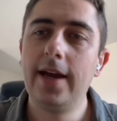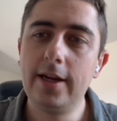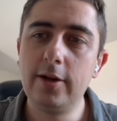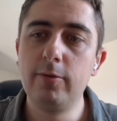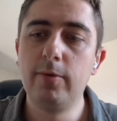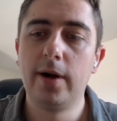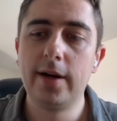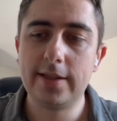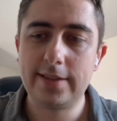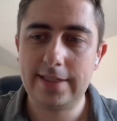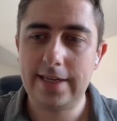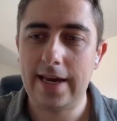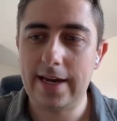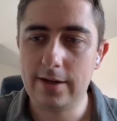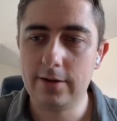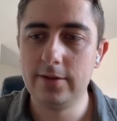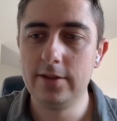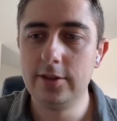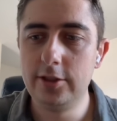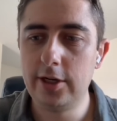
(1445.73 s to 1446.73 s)
and you want to
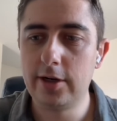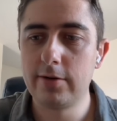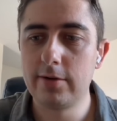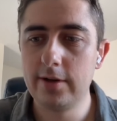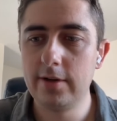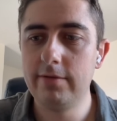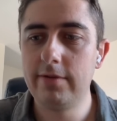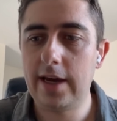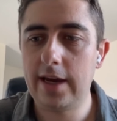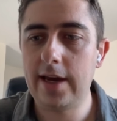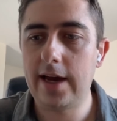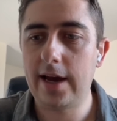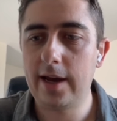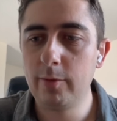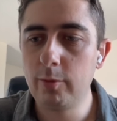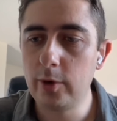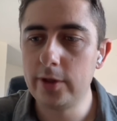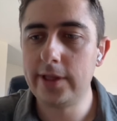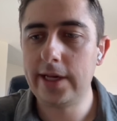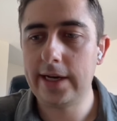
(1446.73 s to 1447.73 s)
tell the generative
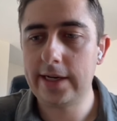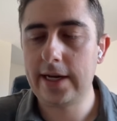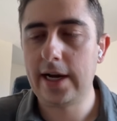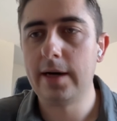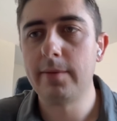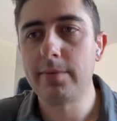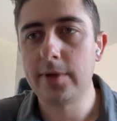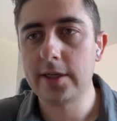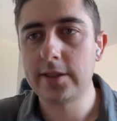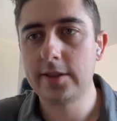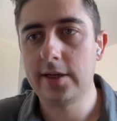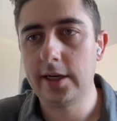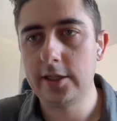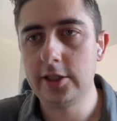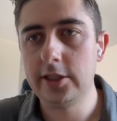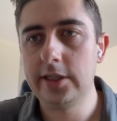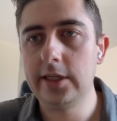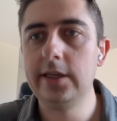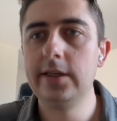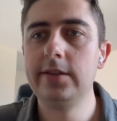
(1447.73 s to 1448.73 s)
AI what that complex
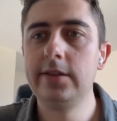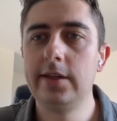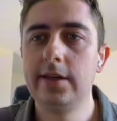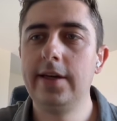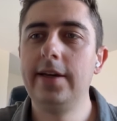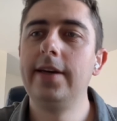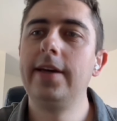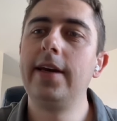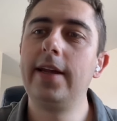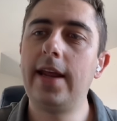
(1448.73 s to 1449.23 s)
logic is